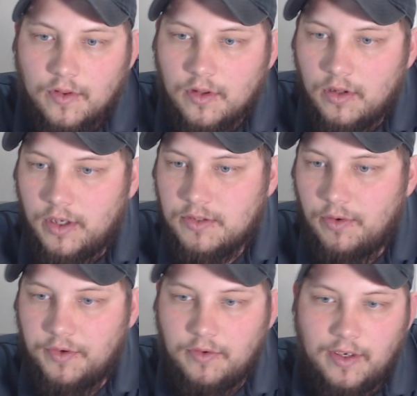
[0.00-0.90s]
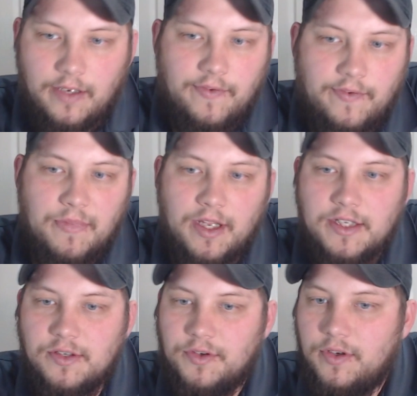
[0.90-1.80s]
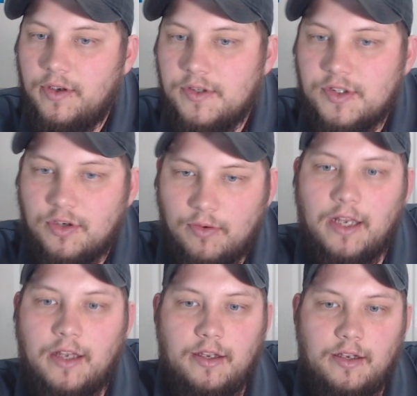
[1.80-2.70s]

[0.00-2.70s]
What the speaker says: Launch won't do EVAP test on Toyotas. Correct.